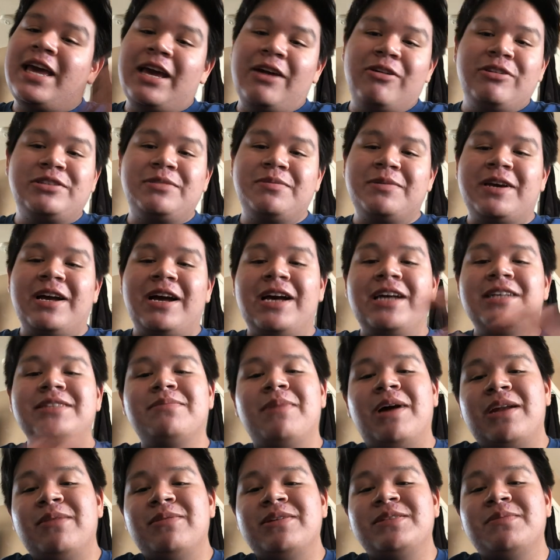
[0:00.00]
Hey, what's up, you guys?
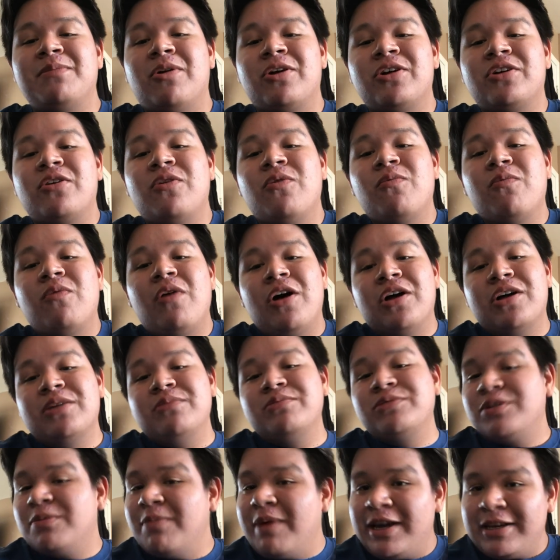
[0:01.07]
My name is Marco.
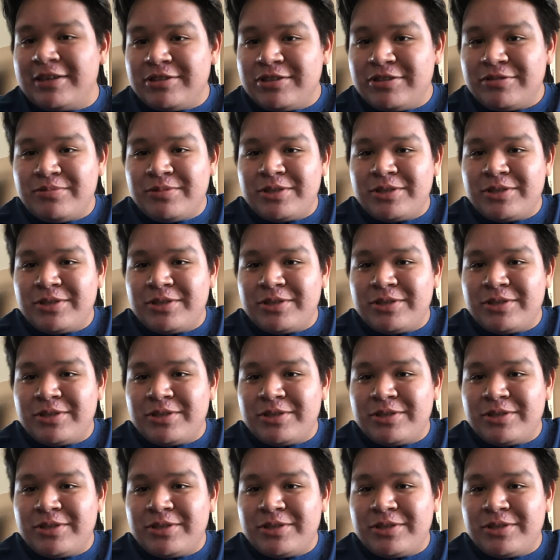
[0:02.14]
Welcome to my YouTube